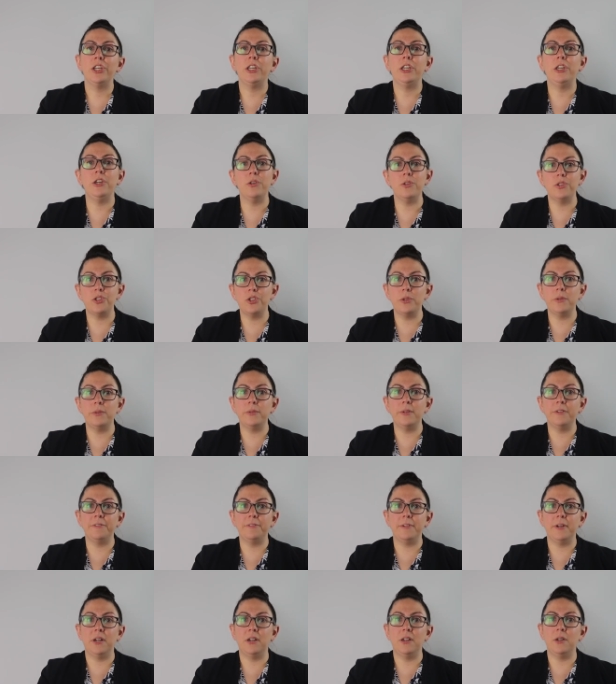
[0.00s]
you should
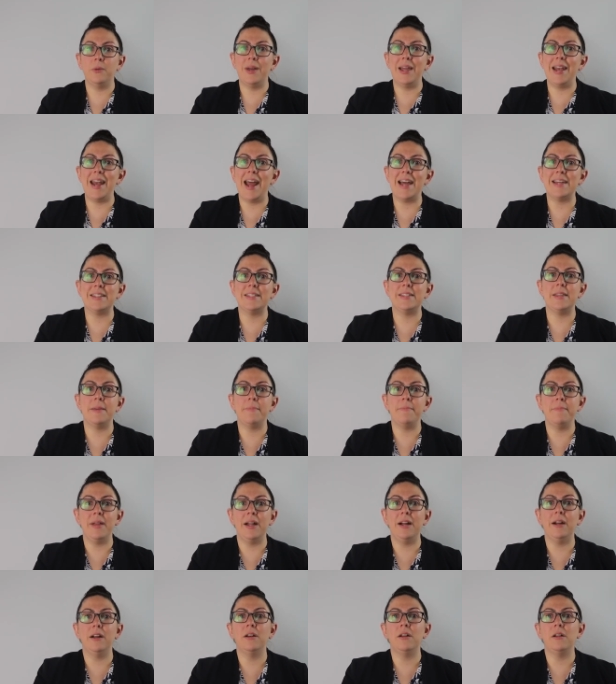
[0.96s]
refer to it as the
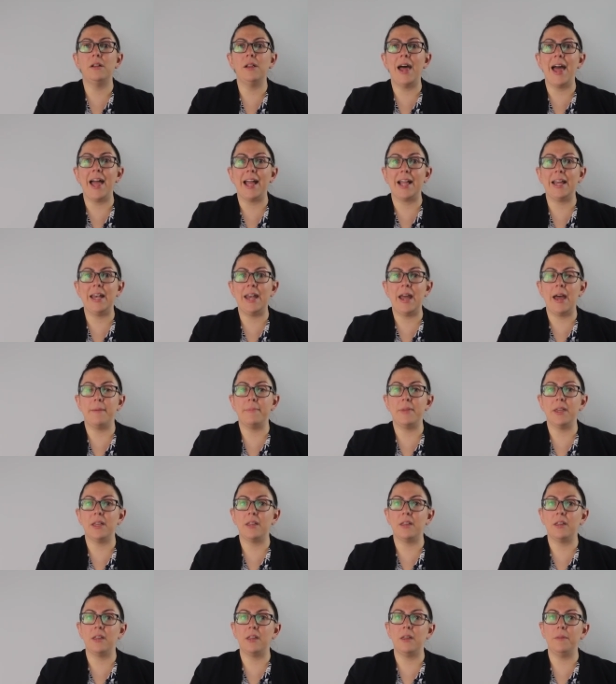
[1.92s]
marital
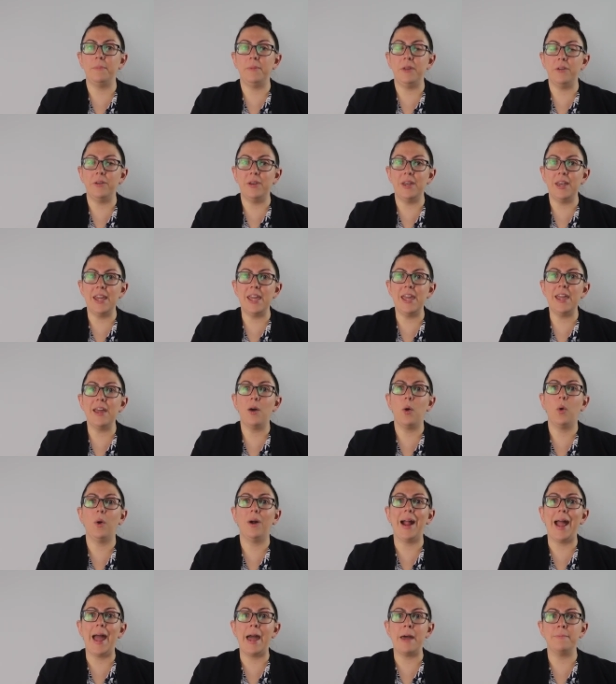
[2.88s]
economic community,
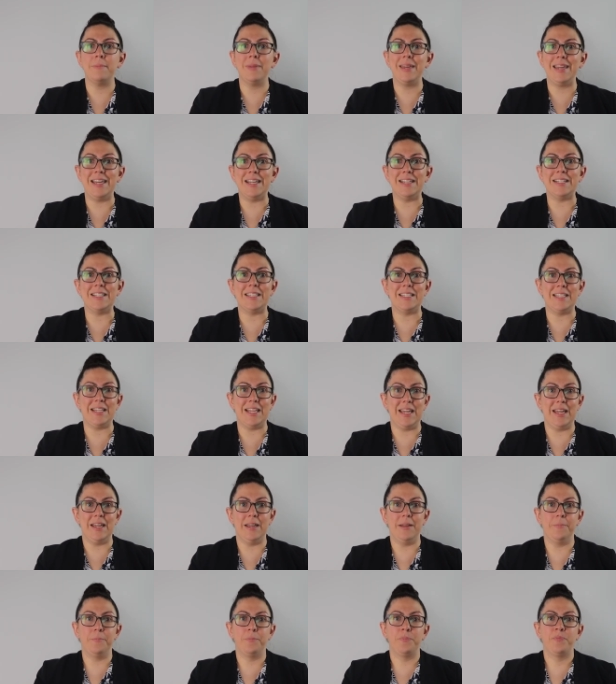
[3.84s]
or M E
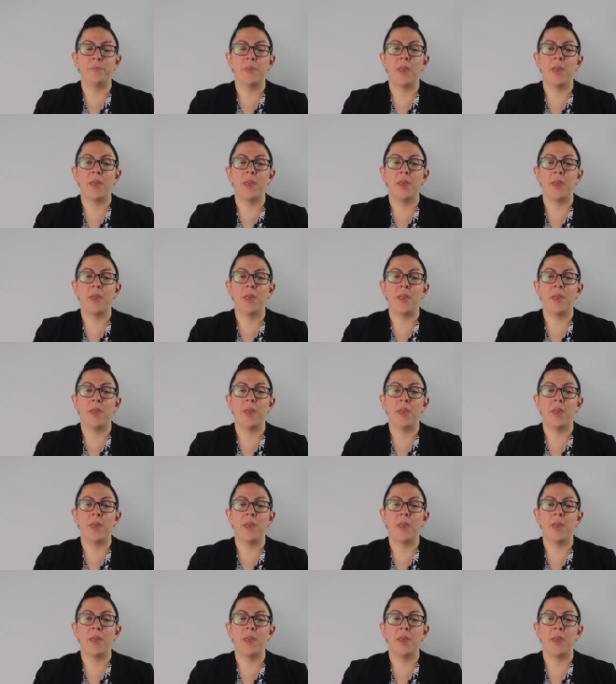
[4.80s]
C.